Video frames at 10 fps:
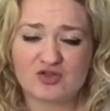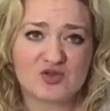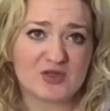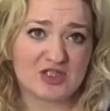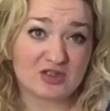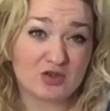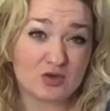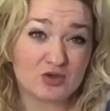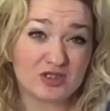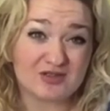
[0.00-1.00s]
switching to
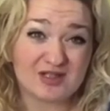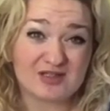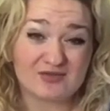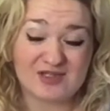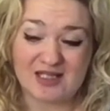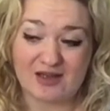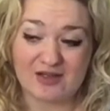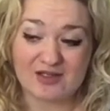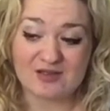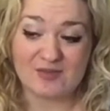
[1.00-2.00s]
cordial is obviously
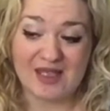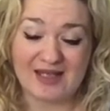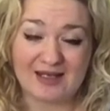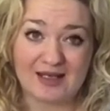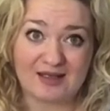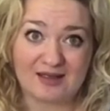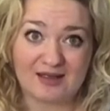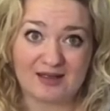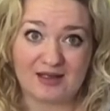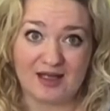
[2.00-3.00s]
going to mean
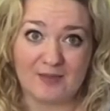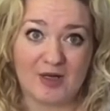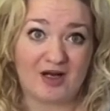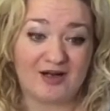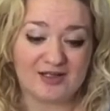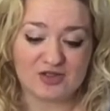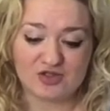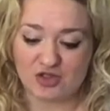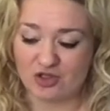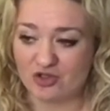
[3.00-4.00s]
a higher
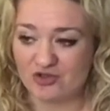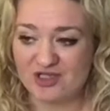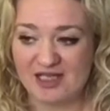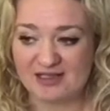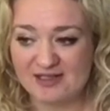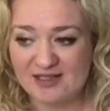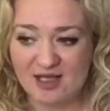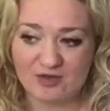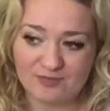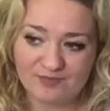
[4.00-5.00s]
sugar content.
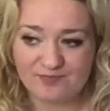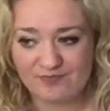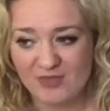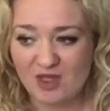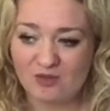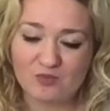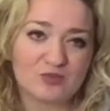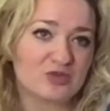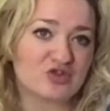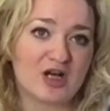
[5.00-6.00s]
So
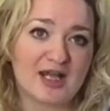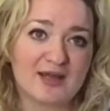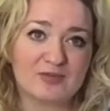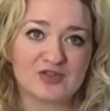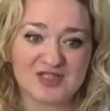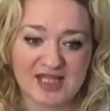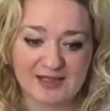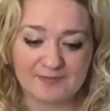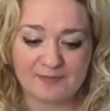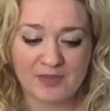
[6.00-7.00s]
we'll try it, we'll
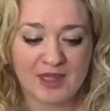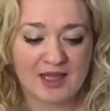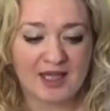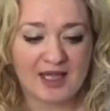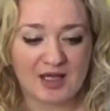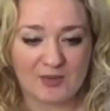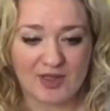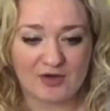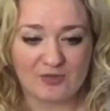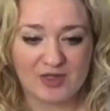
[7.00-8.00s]
see how we
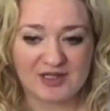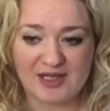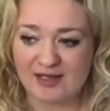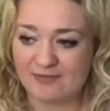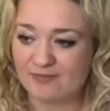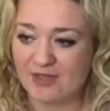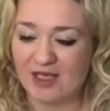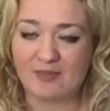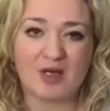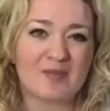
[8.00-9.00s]
get on with that.
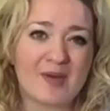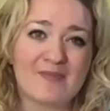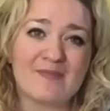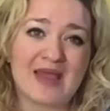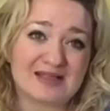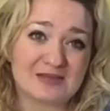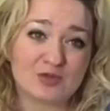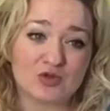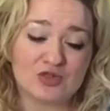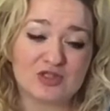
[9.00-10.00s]
I might make some
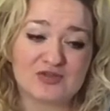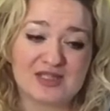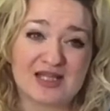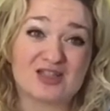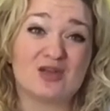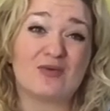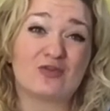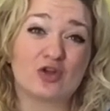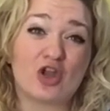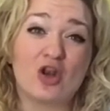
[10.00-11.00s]
cordials next year. We've
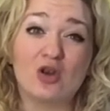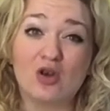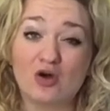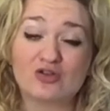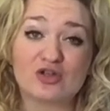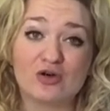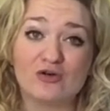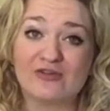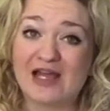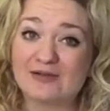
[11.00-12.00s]
got a lot
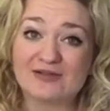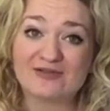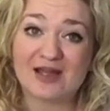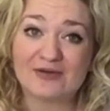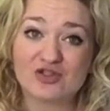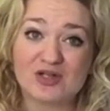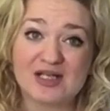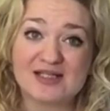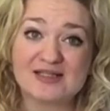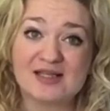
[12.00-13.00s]
of elderflower
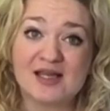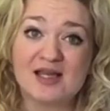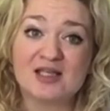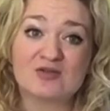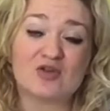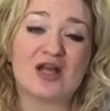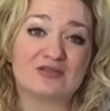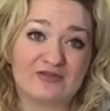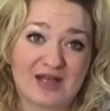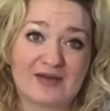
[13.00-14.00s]
trees. So we've got
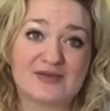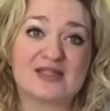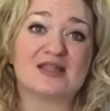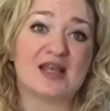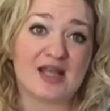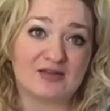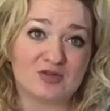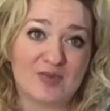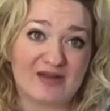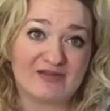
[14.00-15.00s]
elderflowers and then
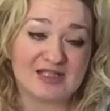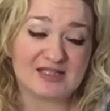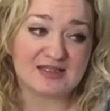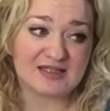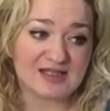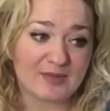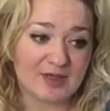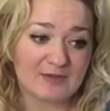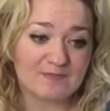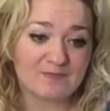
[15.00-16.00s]
elderberries in the
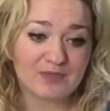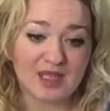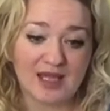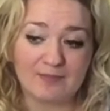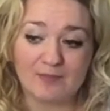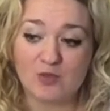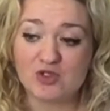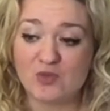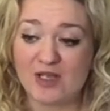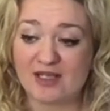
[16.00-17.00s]
summer,
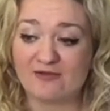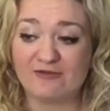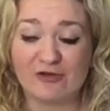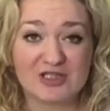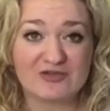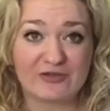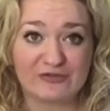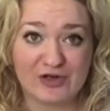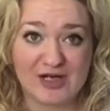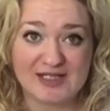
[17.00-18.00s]
which we can forage for
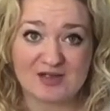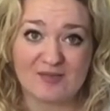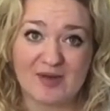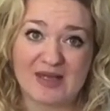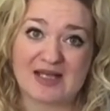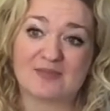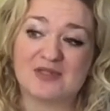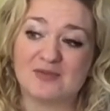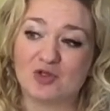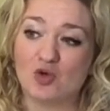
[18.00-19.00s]
free. So I might make up
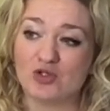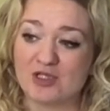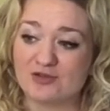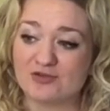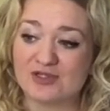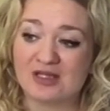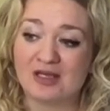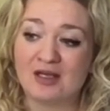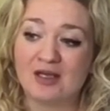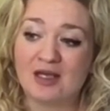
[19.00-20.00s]
some cordials
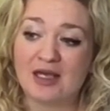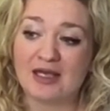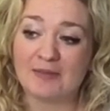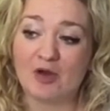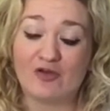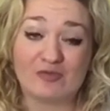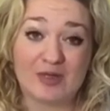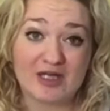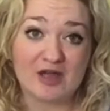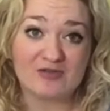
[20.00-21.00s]
of
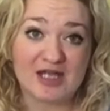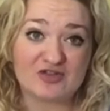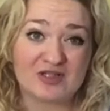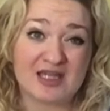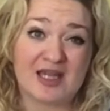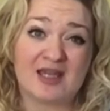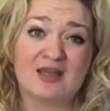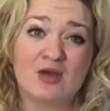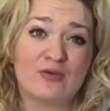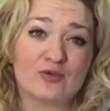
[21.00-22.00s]
my own later in the year.
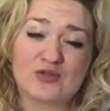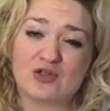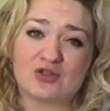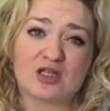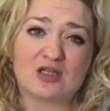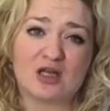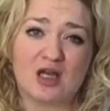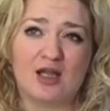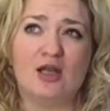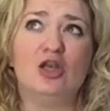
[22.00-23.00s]
We've also got
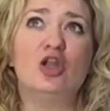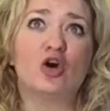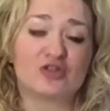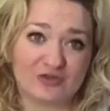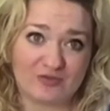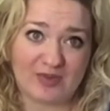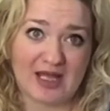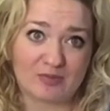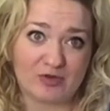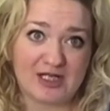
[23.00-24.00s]
a lot of
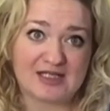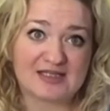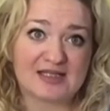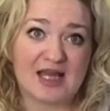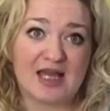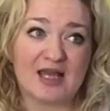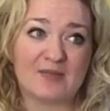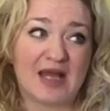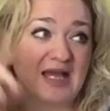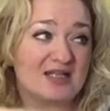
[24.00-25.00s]
blackberries,
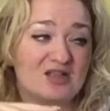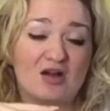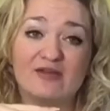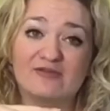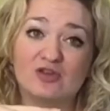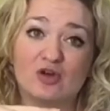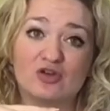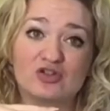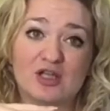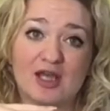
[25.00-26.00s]
and I've
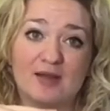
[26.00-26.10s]
got